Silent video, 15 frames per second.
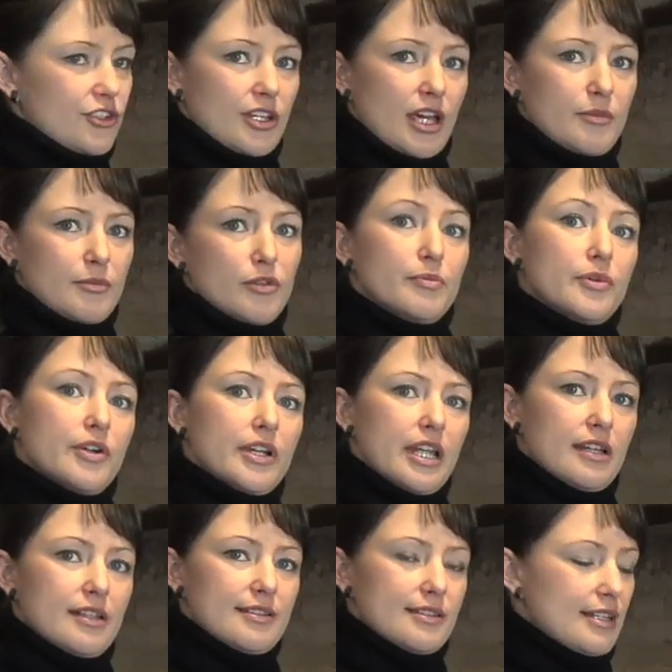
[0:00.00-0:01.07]
time you put
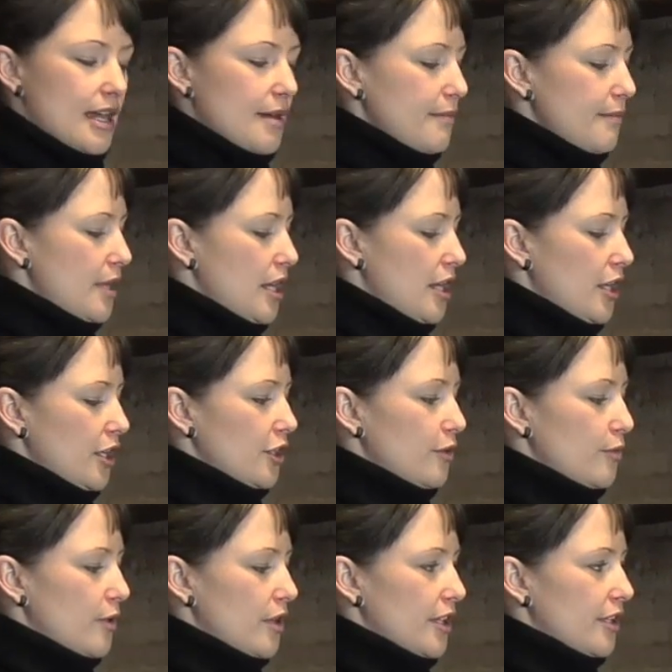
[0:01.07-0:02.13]
in a stem, you
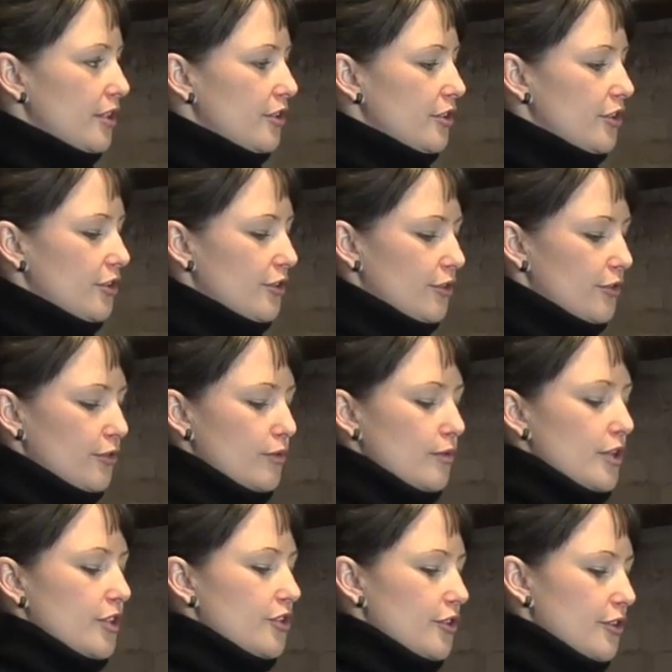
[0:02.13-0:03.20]
want
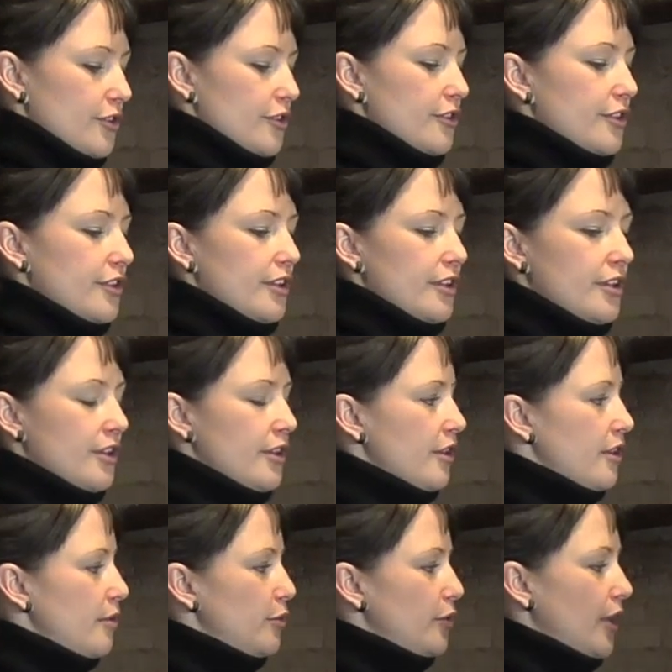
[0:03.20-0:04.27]
to turn
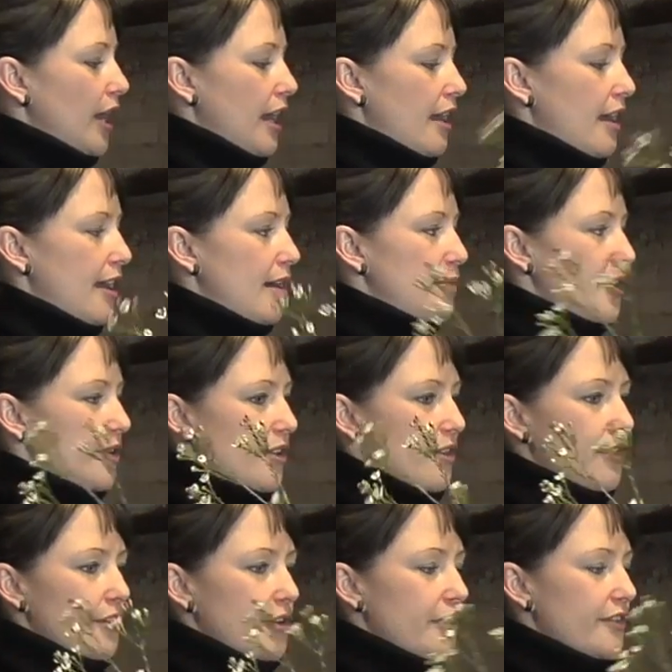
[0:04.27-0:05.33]
the bouquet about a
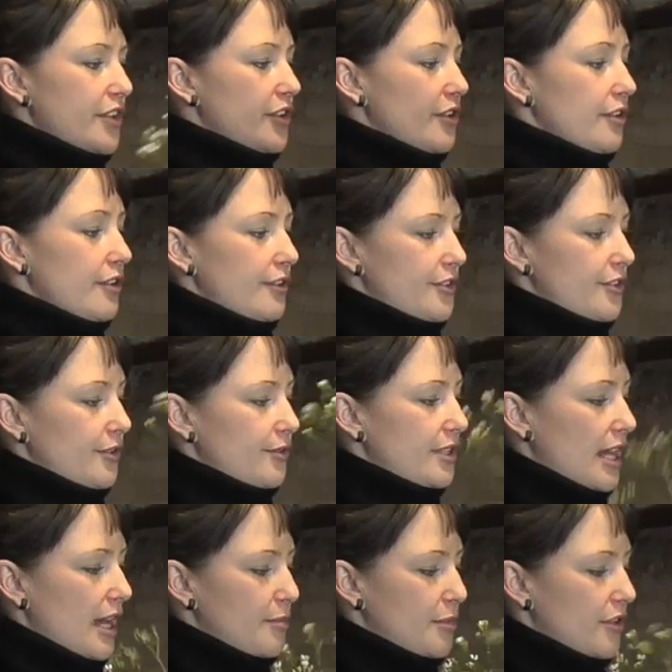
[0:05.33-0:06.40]
third of a turn. So
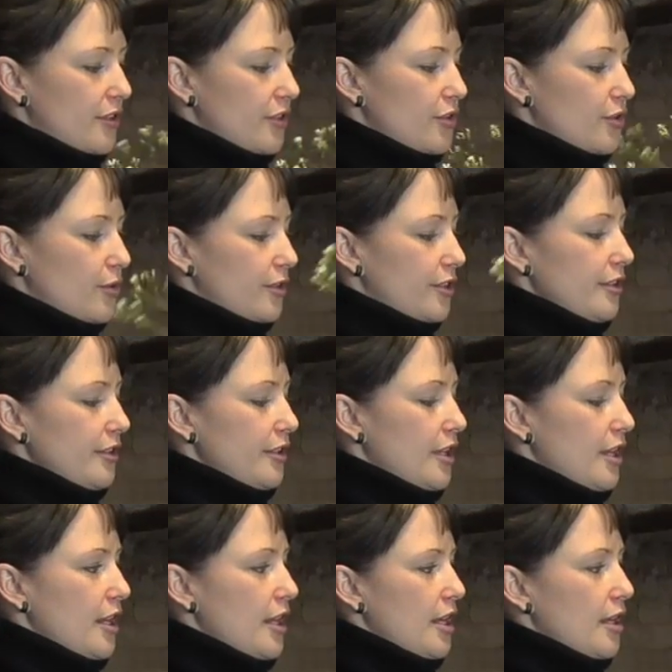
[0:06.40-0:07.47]
tap it on the shoulder,
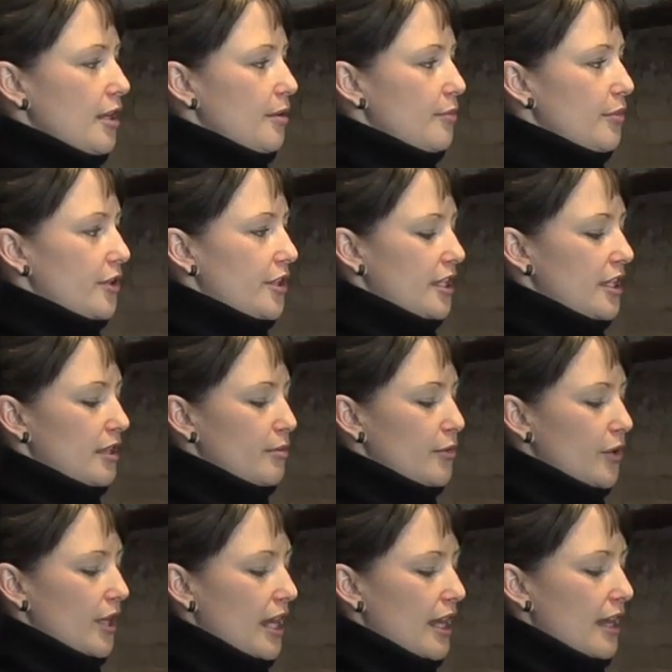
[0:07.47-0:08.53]
put it in the
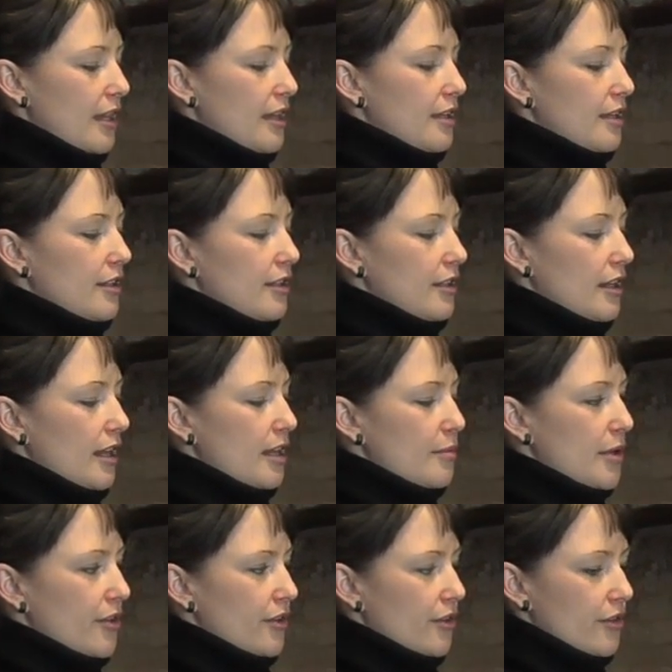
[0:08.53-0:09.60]
bouquet, and
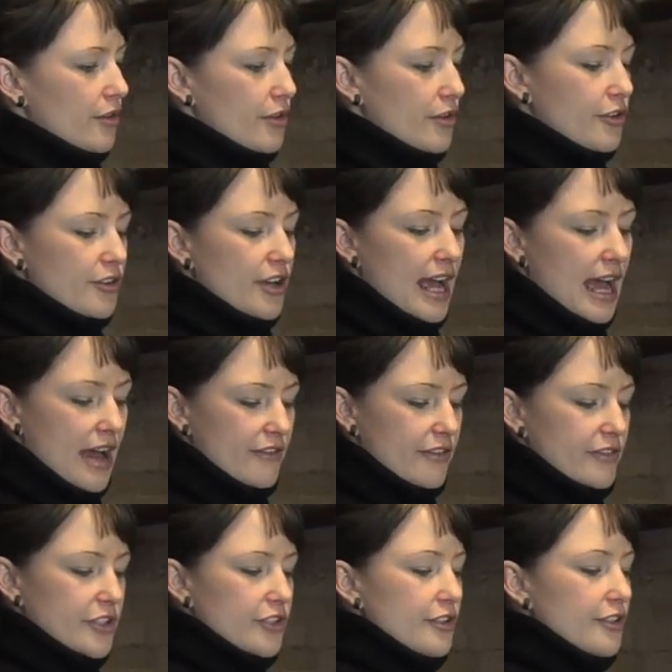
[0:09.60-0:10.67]
about a third or a half of
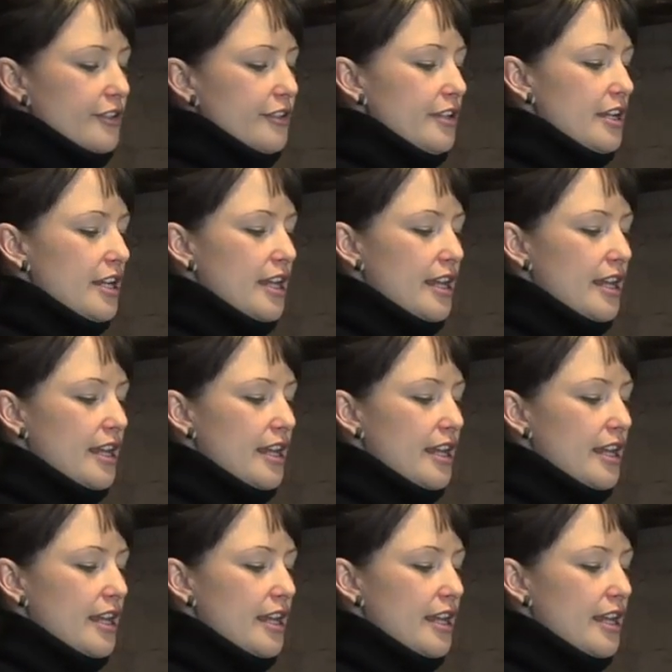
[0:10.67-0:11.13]
a turn.